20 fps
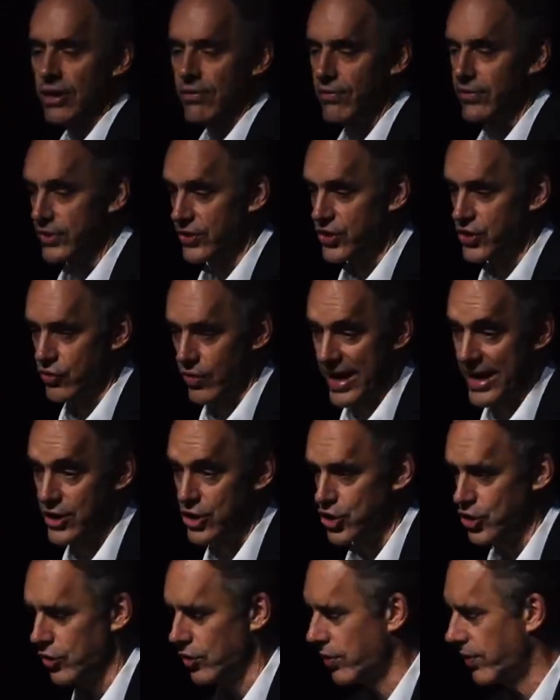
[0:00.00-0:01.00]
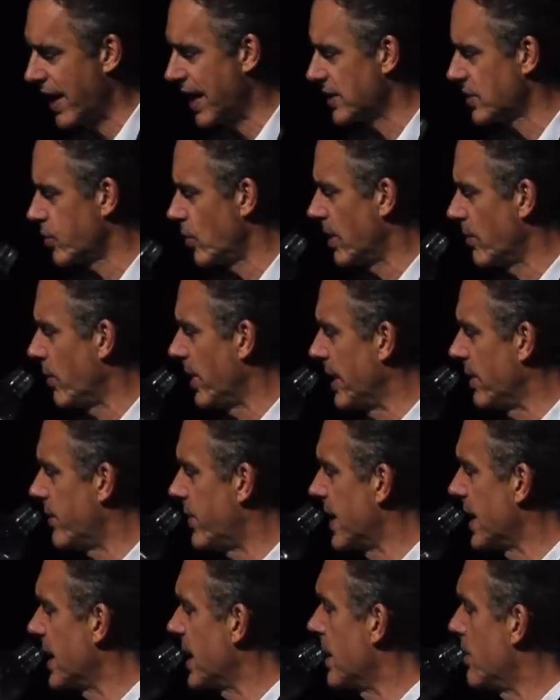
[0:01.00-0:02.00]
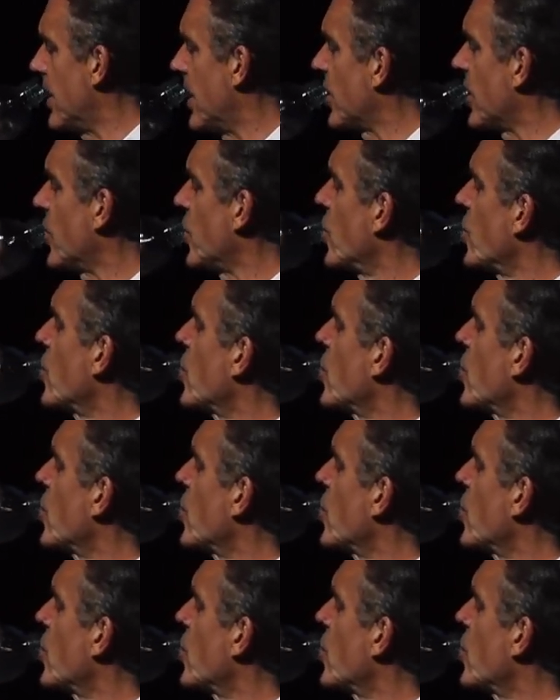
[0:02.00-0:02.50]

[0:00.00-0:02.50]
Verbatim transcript: of the stranger. That's one way of thinking about it.